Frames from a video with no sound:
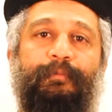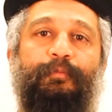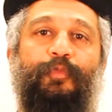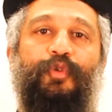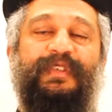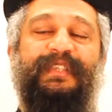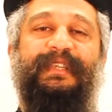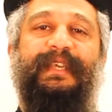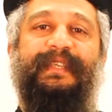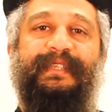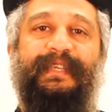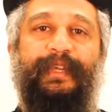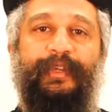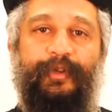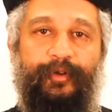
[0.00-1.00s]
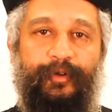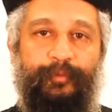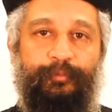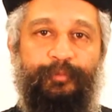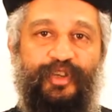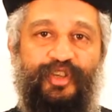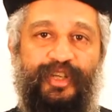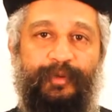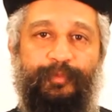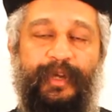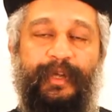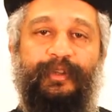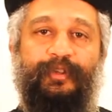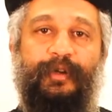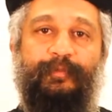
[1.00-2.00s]
most senior bishop
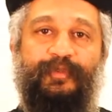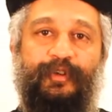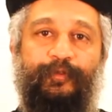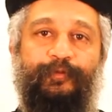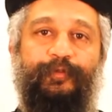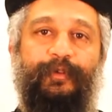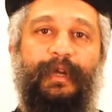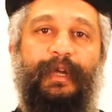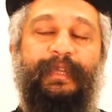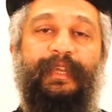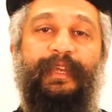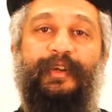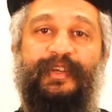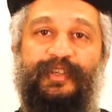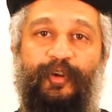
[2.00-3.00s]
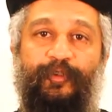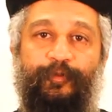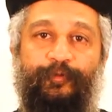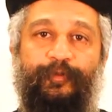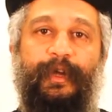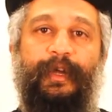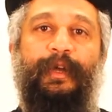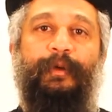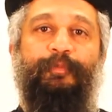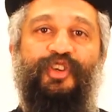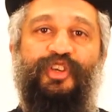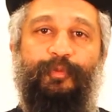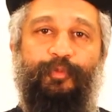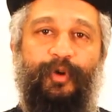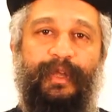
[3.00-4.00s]
in terms of years of
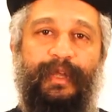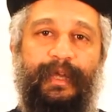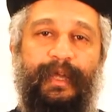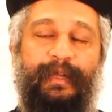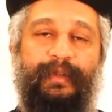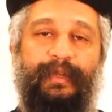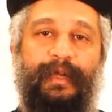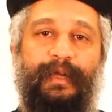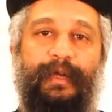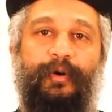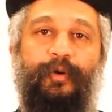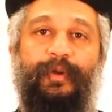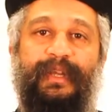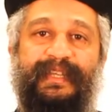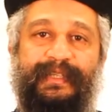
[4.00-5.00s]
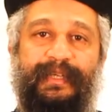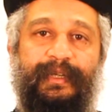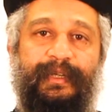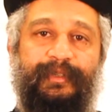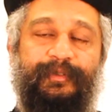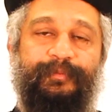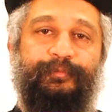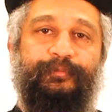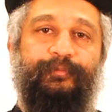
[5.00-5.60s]
bishopric in the Holy Synod,